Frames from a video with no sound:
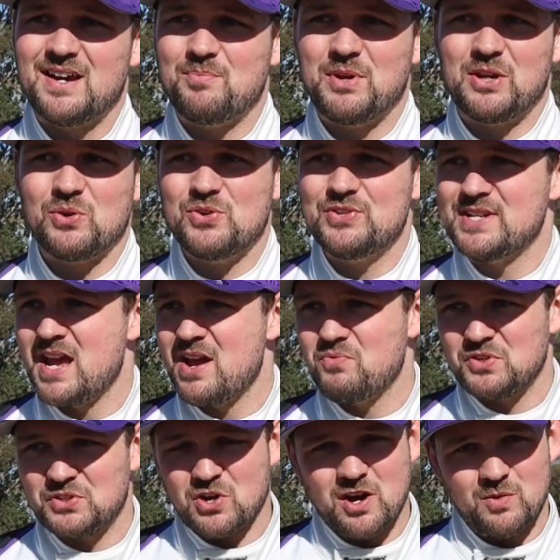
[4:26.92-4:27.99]
because
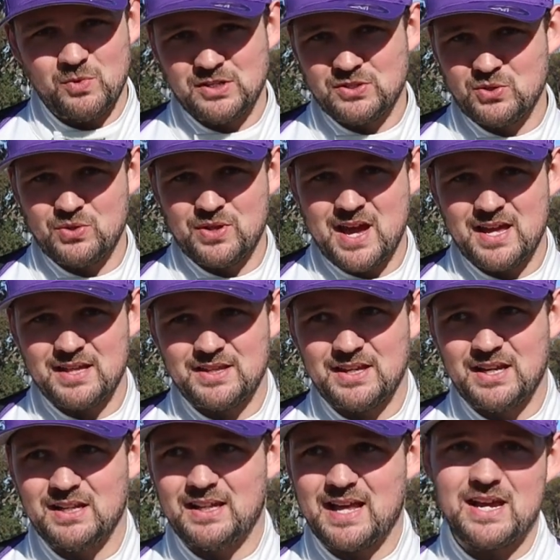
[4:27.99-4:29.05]
every time we do that,
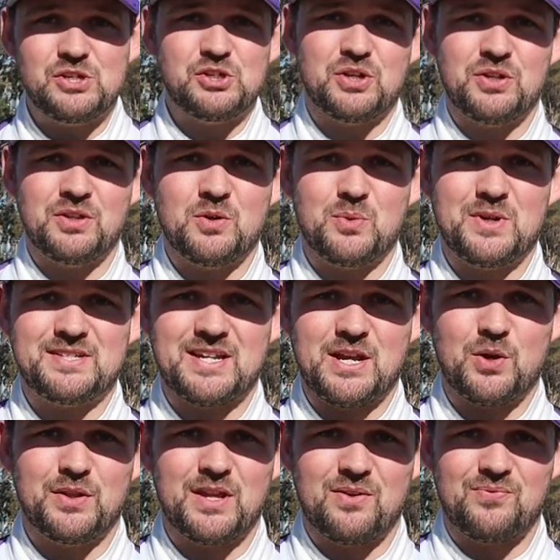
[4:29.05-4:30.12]
the elation that we see
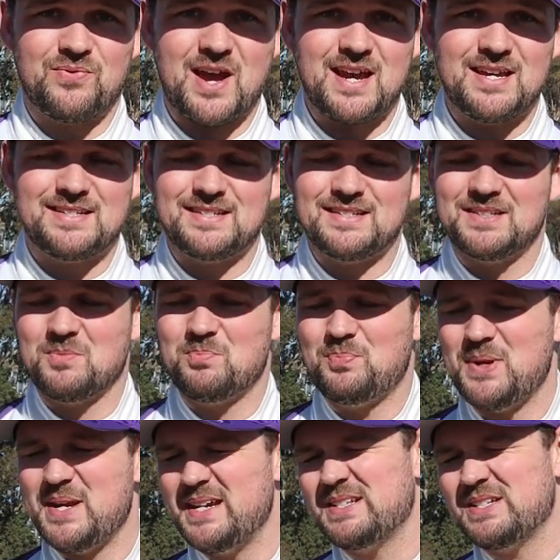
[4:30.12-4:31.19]
on their face, the
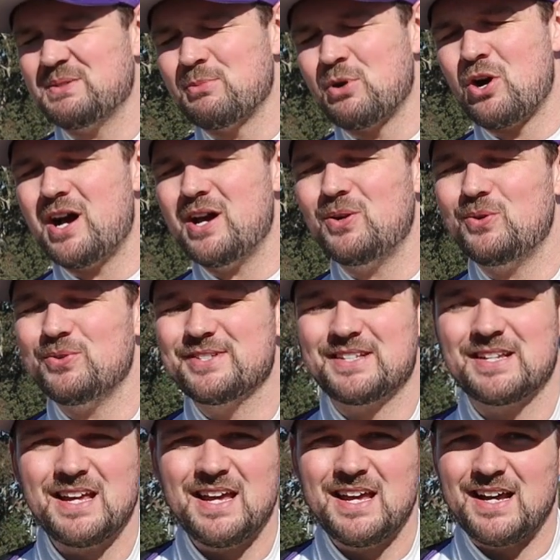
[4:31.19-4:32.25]
big
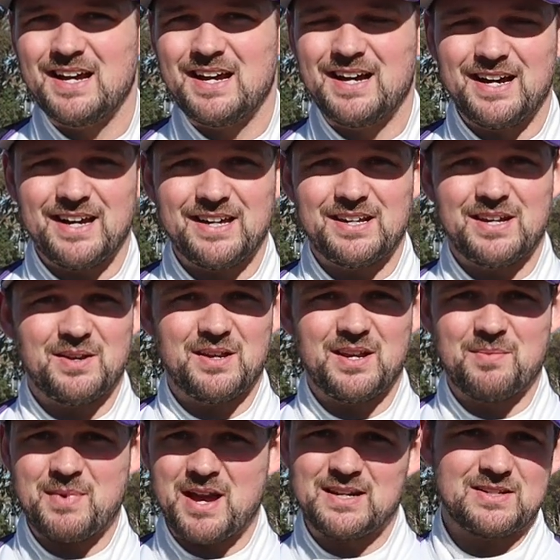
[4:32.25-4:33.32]
smiles,
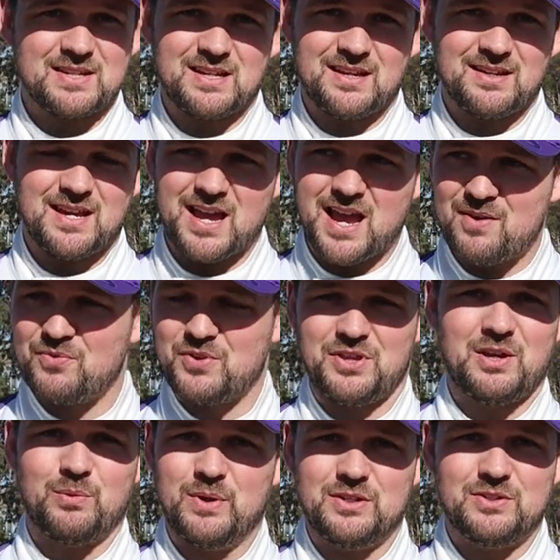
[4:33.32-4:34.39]
it makes
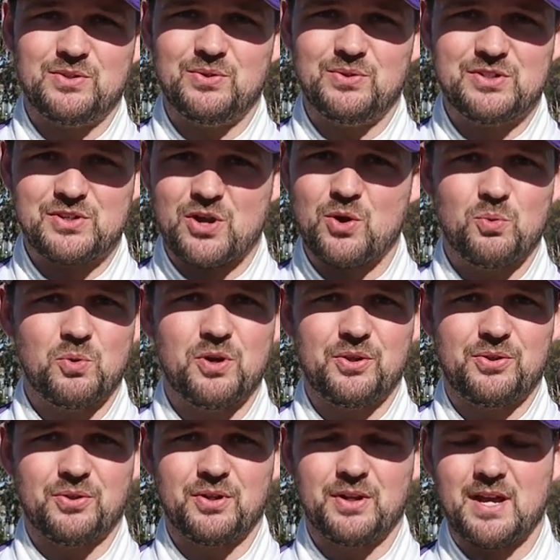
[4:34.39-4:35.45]
everything we do so
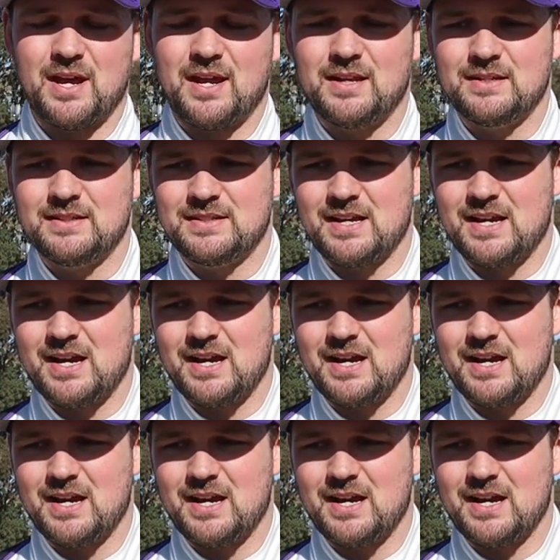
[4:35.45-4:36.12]
worth it. And